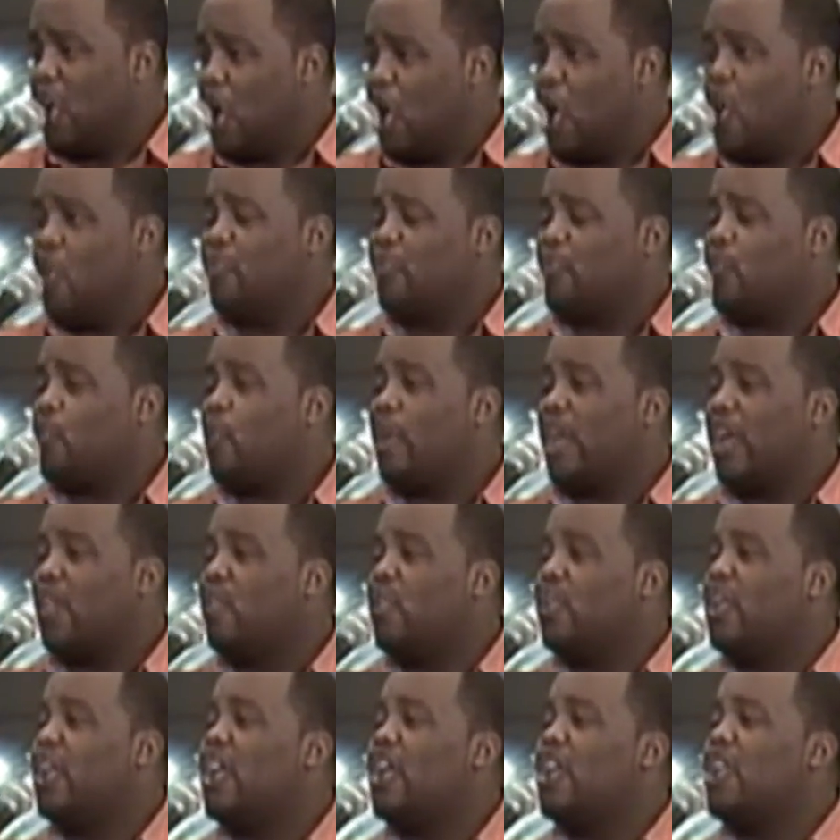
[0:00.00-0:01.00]
earthquake
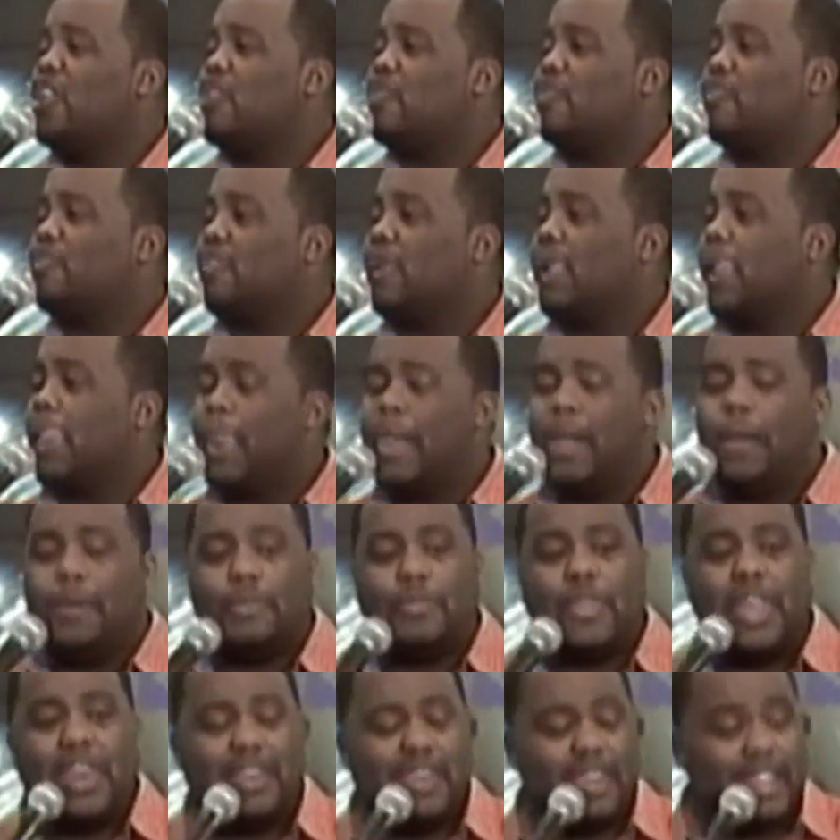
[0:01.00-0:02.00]
on the earth.
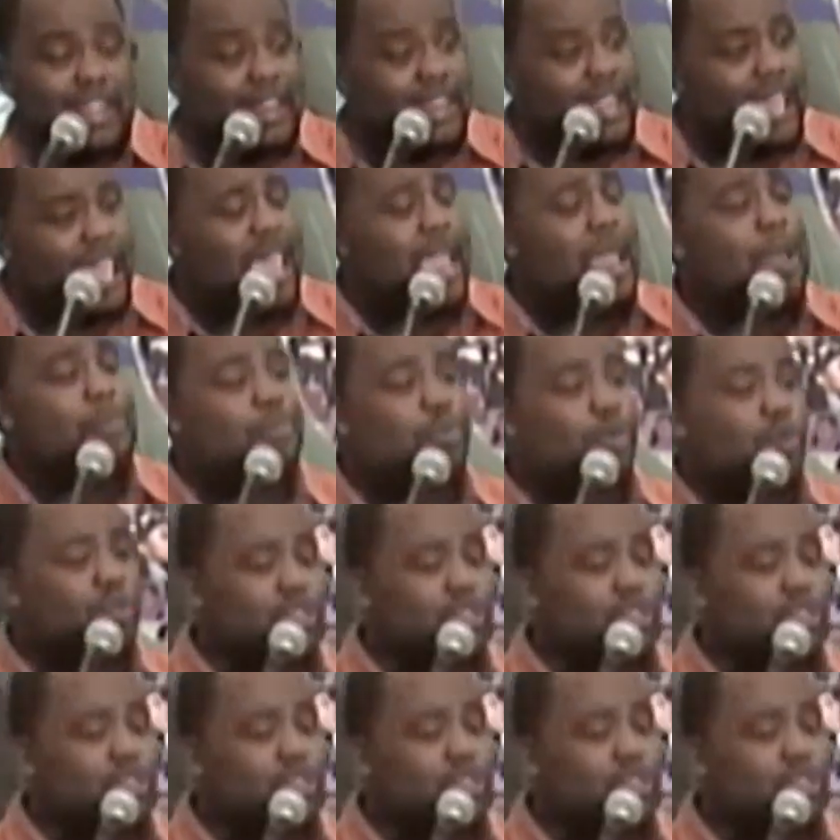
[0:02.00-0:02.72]
Then in April,